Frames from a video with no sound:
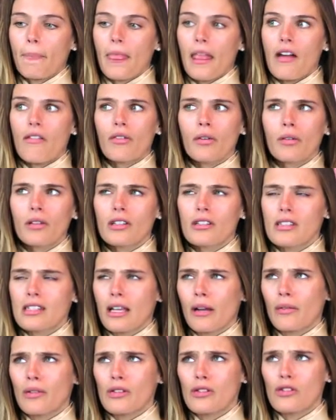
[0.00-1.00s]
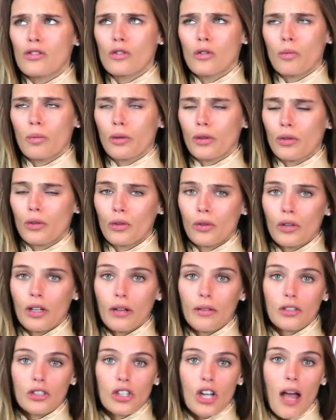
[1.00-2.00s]
Everyone on set was super cool.
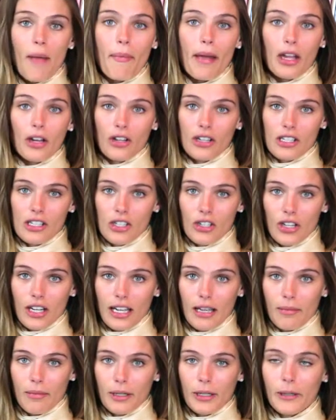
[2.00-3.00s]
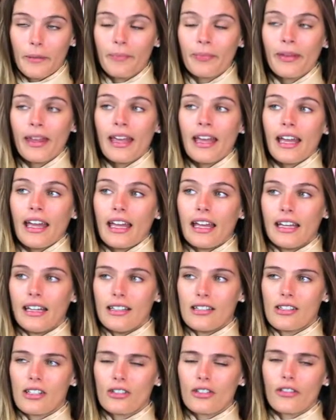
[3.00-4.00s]
It was shot by Chris Kramer, and
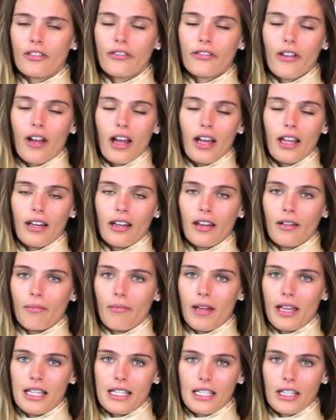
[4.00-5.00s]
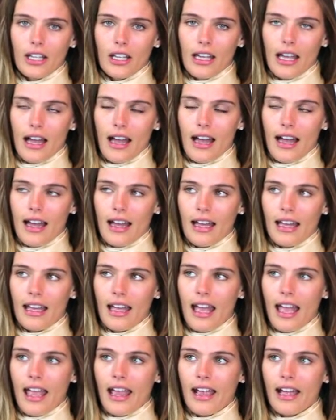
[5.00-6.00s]
he's such a fun, amazing
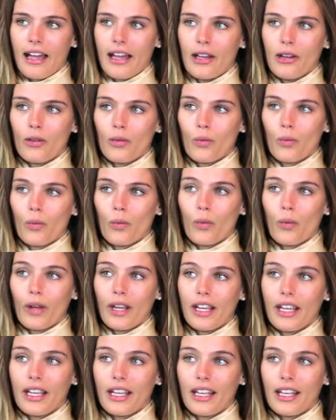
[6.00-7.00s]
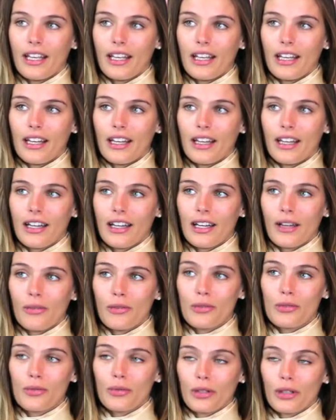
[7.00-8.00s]
guy, and it
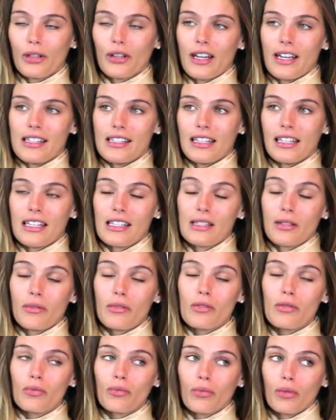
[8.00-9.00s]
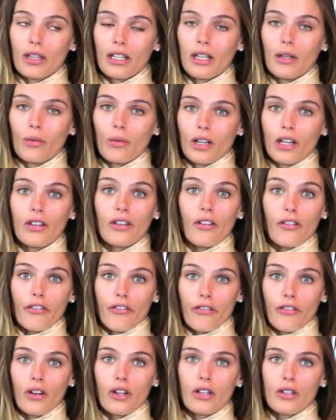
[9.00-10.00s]
was really crazy because it was really one of the
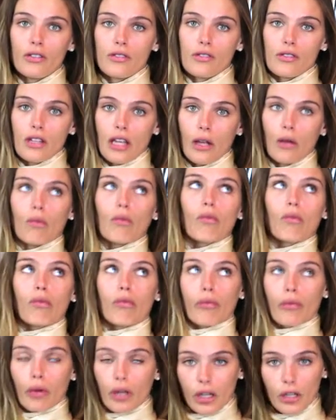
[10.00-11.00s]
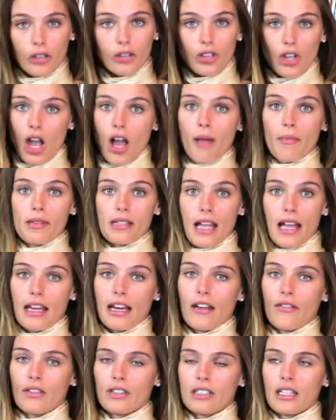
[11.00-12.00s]
first like real jobs I had
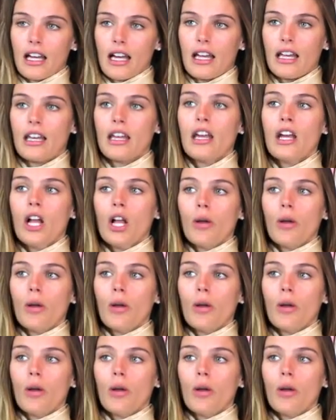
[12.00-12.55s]
ever done.